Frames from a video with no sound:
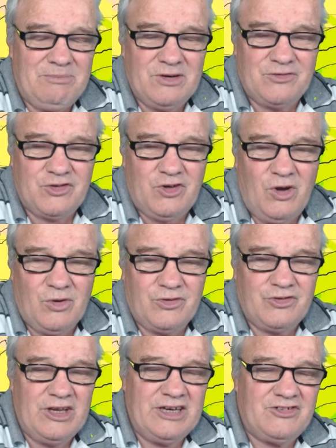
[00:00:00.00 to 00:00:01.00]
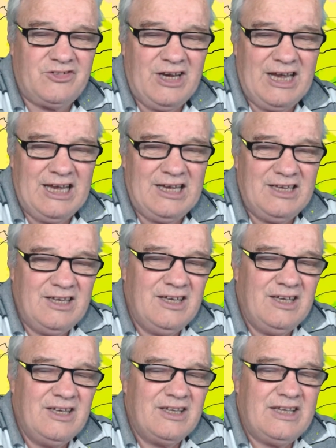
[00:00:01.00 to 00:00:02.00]
songs that
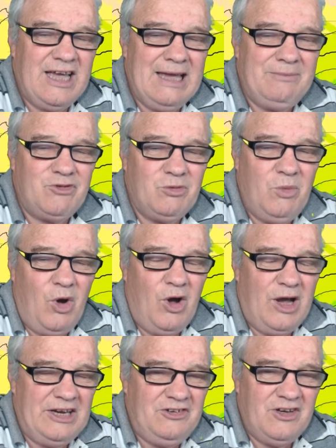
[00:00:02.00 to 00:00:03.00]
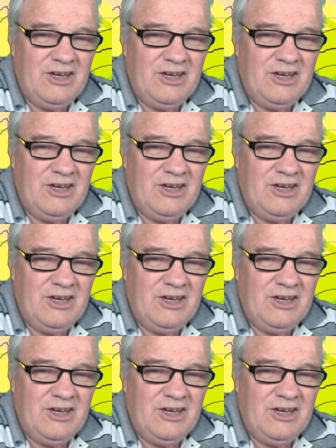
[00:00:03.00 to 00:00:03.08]
came to mind,